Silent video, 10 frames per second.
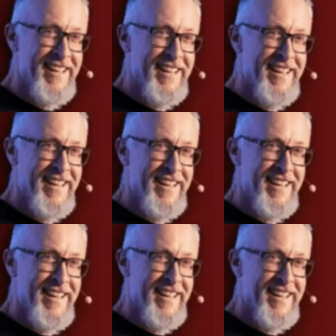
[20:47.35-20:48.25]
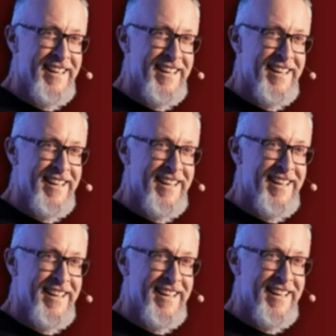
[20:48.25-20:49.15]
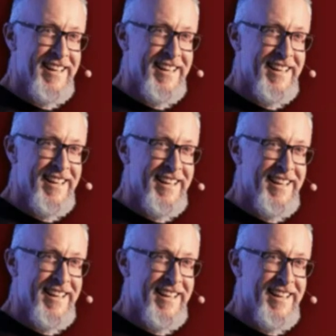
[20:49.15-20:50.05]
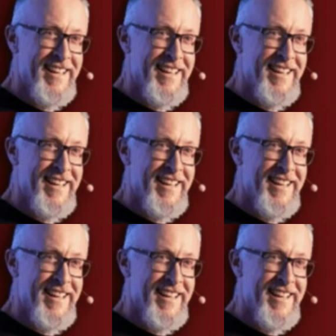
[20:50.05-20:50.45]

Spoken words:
(not speaking)